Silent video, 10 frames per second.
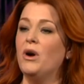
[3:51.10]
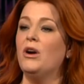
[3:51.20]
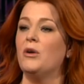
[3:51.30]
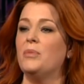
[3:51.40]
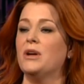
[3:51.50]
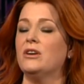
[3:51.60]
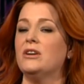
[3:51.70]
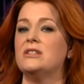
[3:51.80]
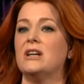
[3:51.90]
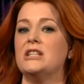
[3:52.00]
We were,
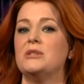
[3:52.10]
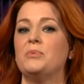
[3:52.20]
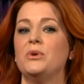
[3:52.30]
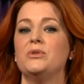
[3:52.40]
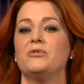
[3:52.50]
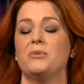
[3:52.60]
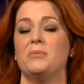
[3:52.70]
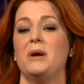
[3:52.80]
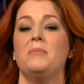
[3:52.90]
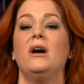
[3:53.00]
because I suppose
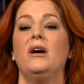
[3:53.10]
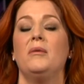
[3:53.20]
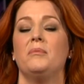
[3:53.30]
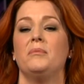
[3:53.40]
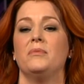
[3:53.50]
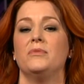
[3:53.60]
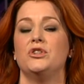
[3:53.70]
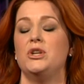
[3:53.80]
for my mom,